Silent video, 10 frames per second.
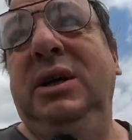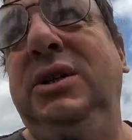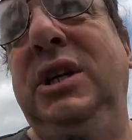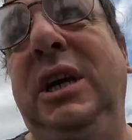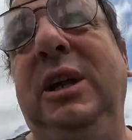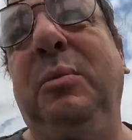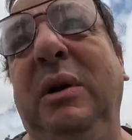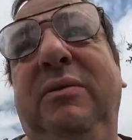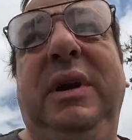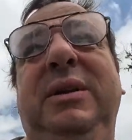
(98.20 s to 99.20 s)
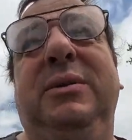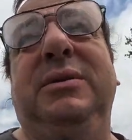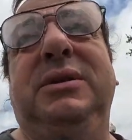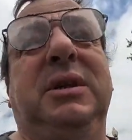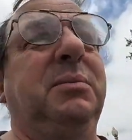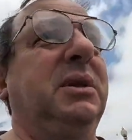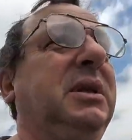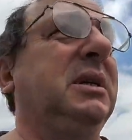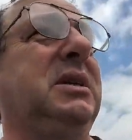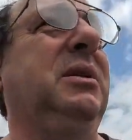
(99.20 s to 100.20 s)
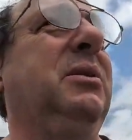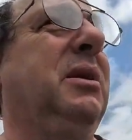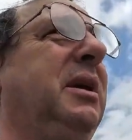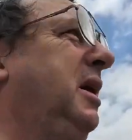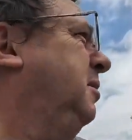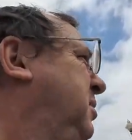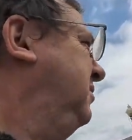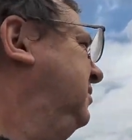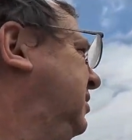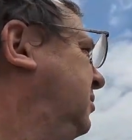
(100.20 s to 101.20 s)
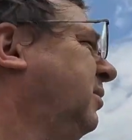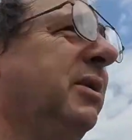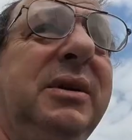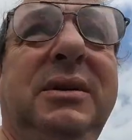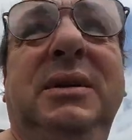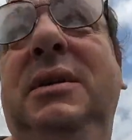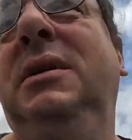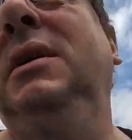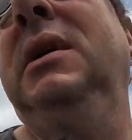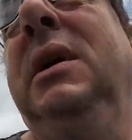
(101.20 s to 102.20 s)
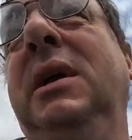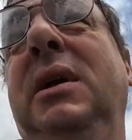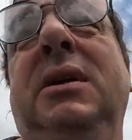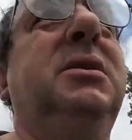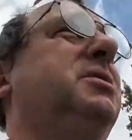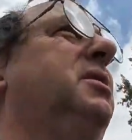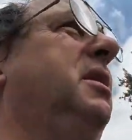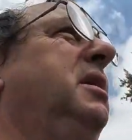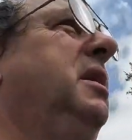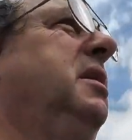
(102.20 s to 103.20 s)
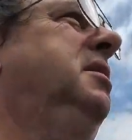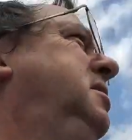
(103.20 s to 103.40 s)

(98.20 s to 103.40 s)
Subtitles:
checking my videos. I mean, it doesn't look like I'm even recording. So I like